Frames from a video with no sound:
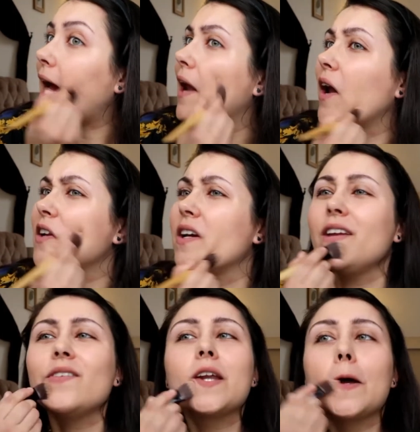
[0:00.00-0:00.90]
And I
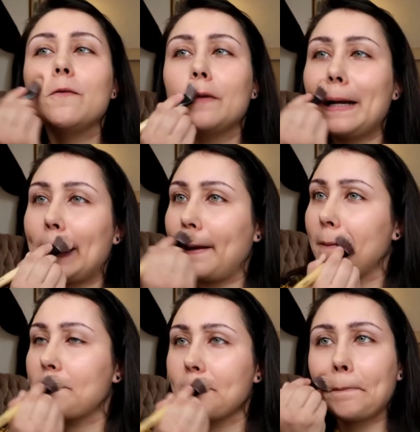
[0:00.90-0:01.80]
don't even know
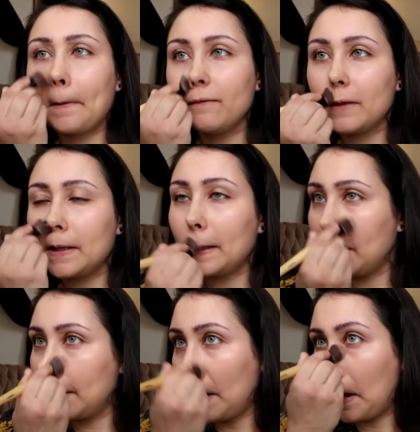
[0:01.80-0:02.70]
really if this
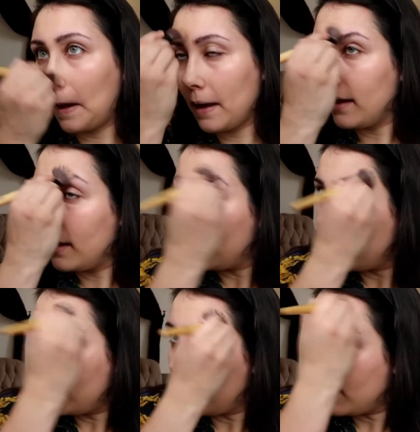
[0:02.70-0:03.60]
is
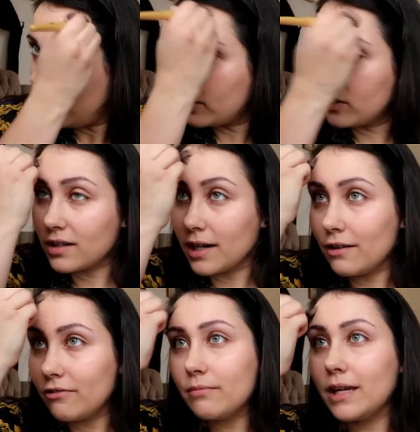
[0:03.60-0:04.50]
a good
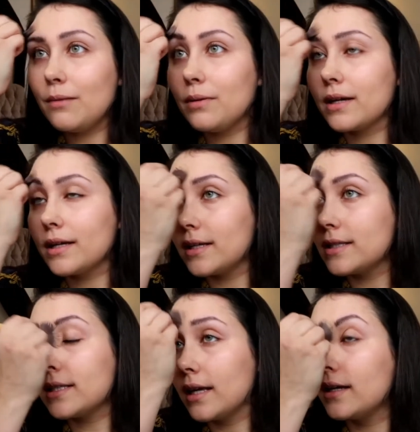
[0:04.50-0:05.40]
colour for me,
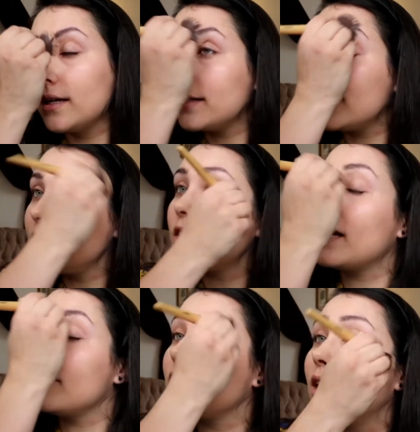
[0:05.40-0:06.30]
because I
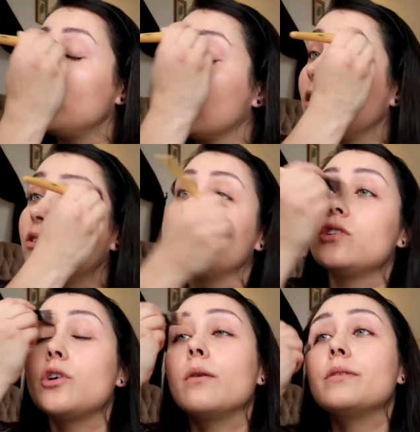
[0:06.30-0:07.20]
don't have time to go to
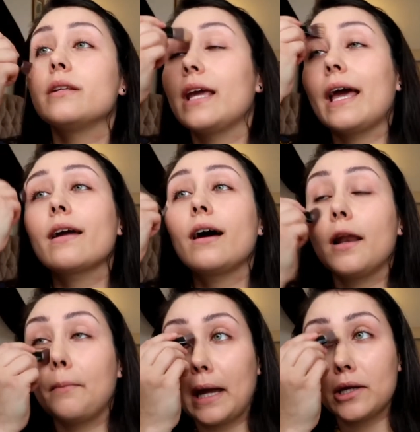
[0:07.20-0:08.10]
the shops and get a
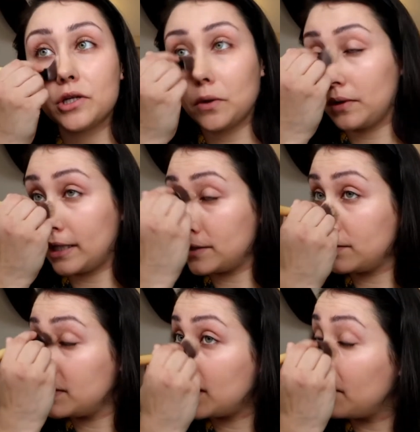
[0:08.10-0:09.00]
colour match and all that
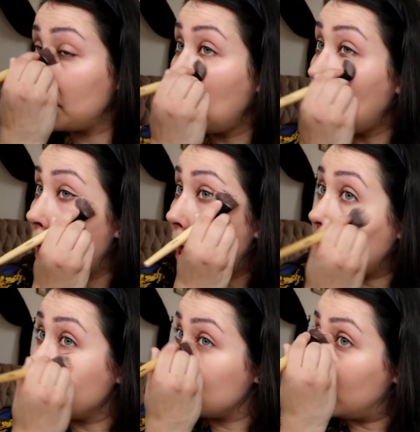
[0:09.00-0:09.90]
sort of stuff.
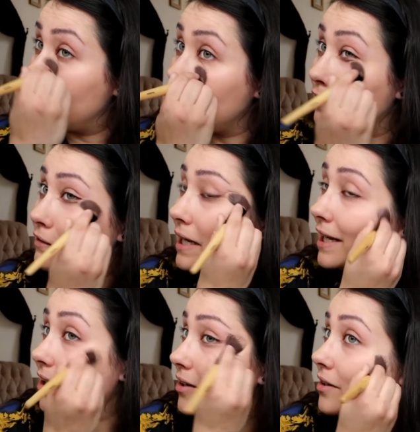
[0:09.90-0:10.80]
Actually, I very
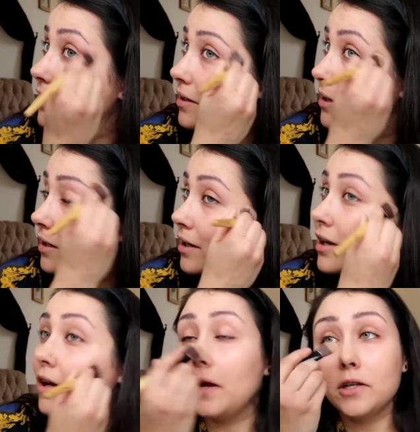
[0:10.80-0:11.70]
rarely go
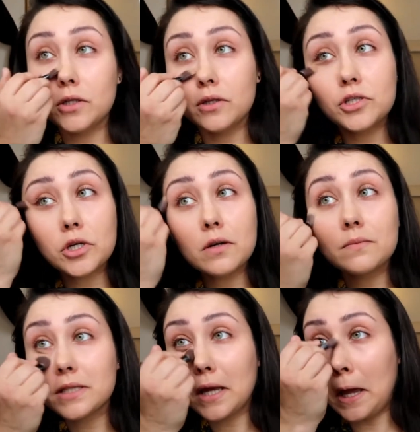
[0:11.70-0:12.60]
to the
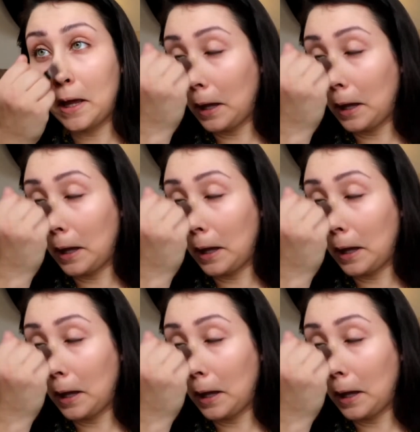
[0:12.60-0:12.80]
shops.